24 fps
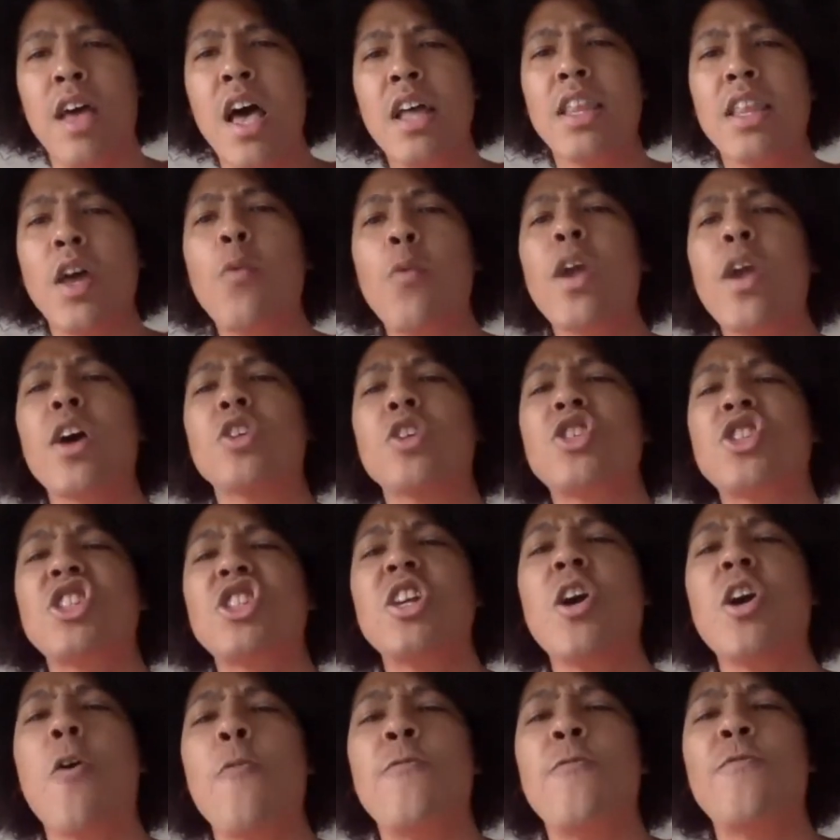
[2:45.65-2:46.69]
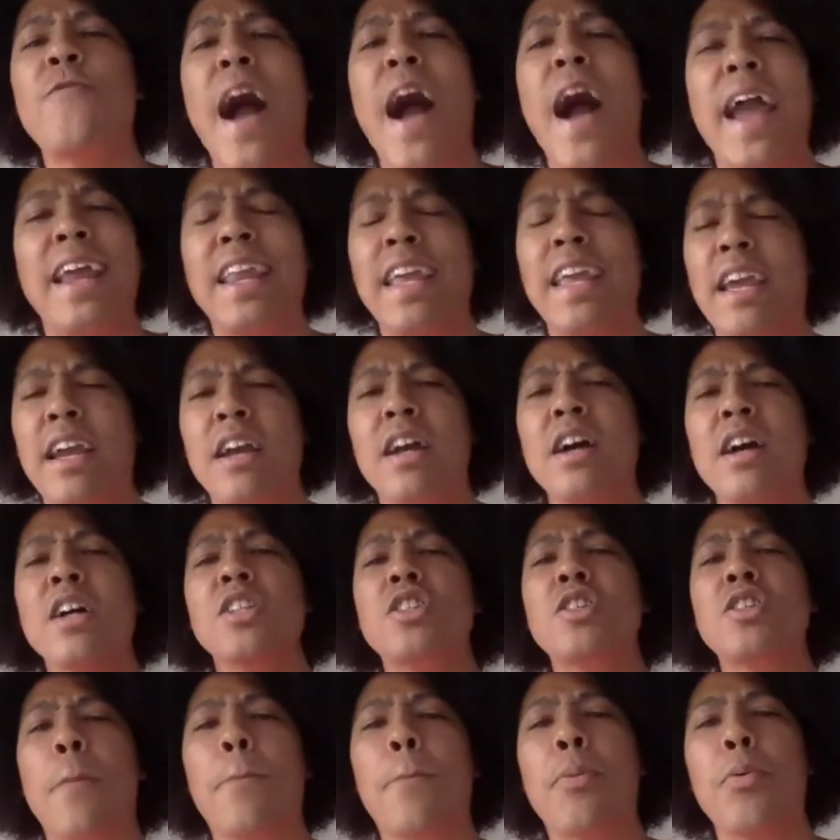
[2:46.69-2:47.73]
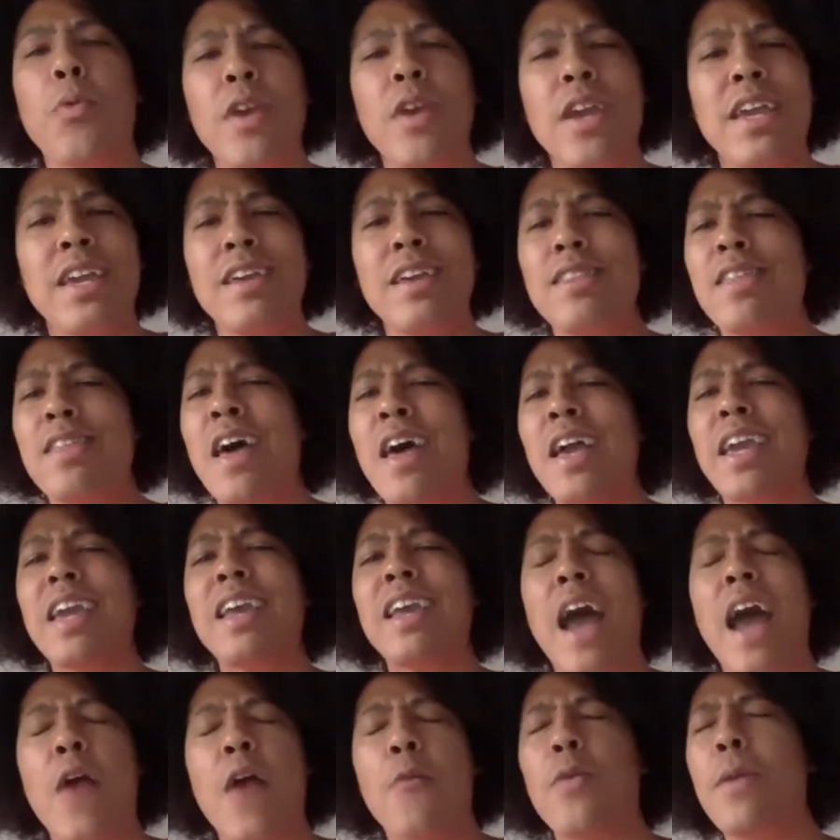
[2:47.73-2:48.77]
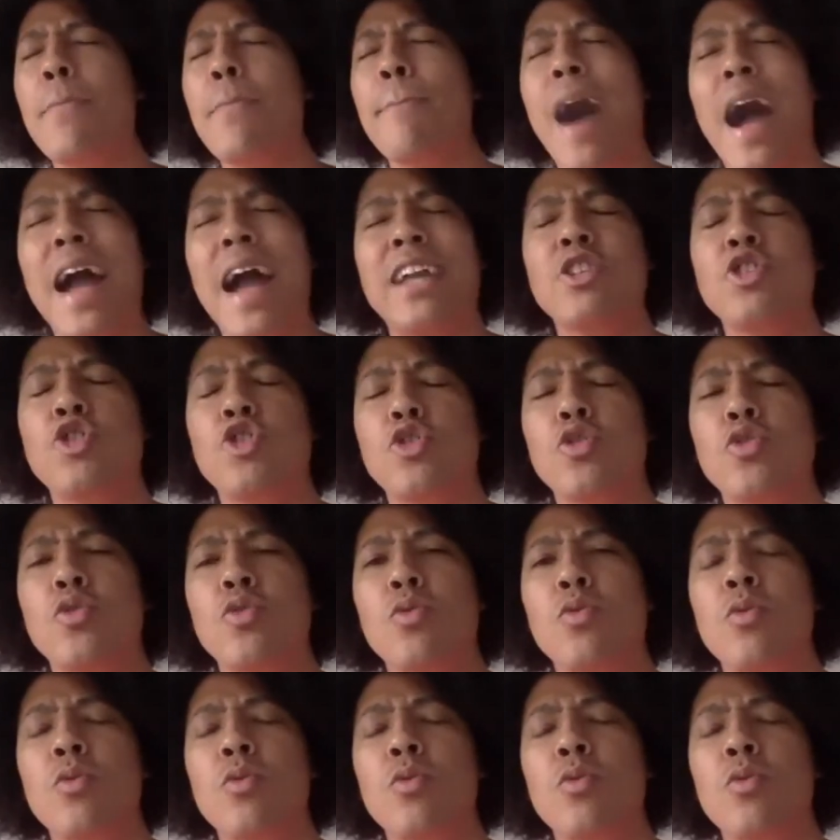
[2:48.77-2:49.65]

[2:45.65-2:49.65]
that we are still fighting to breathe. Can I remind you